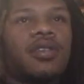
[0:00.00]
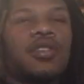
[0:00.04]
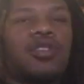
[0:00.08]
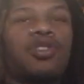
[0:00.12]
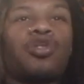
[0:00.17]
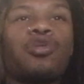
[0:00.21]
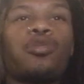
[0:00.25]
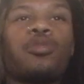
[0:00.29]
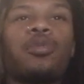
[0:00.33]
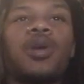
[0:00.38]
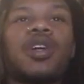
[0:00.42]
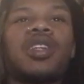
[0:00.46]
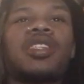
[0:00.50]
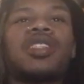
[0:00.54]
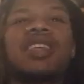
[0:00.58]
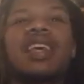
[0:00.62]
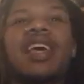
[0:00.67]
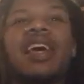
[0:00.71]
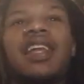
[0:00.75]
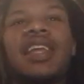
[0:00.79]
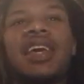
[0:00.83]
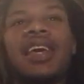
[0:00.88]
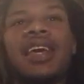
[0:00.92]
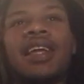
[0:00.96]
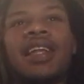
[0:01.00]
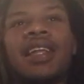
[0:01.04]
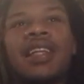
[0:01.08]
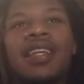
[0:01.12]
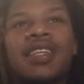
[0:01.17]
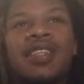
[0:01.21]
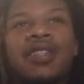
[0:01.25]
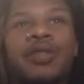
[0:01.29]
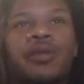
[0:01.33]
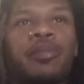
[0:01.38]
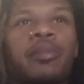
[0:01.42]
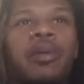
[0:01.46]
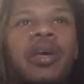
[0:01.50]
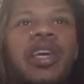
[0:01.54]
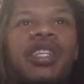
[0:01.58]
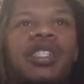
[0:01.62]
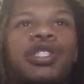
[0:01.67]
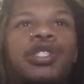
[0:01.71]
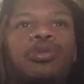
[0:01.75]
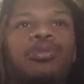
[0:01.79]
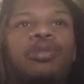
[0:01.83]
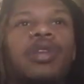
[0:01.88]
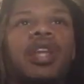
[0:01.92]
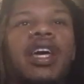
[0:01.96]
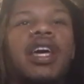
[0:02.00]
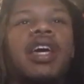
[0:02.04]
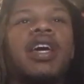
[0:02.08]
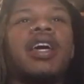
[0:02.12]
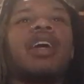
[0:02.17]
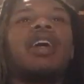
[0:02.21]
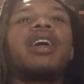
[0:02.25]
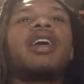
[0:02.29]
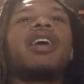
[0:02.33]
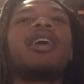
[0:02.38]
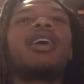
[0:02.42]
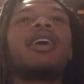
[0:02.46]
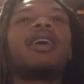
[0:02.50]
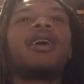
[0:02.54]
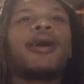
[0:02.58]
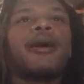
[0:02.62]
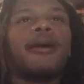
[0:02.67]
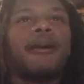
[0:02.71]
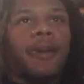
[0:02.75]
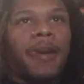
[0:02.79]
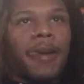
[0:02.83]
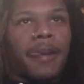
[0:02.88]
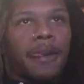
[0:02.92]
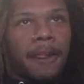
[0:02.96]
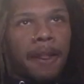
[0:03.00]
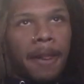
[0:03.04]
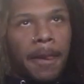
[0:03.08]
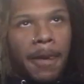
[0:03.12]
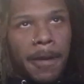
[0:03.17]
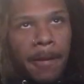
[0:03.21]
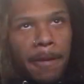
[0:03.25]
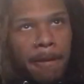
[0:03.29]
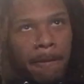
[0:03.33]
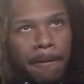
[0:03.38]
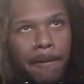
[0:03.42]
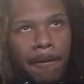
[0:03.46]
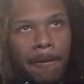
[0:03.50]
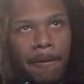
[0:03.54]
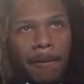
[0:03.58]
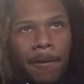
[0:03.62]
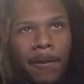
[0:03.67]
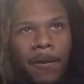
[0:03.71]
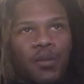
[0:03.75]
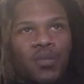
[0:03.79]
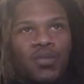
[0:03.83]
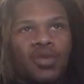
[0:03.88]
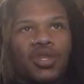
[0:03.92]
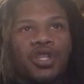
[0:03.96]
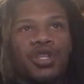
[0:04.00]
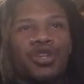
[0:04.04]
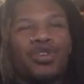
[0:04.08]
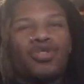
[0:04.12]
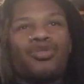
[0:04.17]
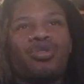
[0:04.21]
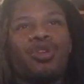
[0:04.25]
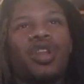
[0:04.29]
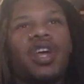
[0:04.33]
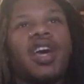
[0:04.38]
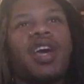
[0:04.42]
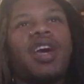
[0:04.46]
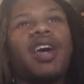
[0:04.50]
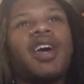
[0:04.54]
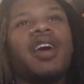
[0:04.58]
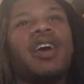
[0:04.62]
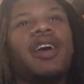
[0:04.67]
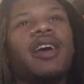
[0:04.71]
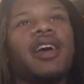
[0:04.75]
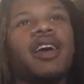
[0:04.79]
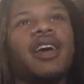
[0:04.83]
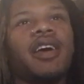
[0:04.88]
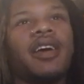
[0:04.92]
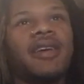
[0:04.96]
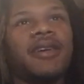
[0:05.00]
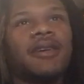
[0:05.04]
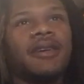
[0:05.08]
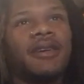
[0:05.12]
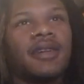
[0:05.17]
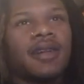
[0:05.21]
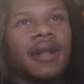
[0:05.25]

Super skinny in this bitch, you dig? You dig?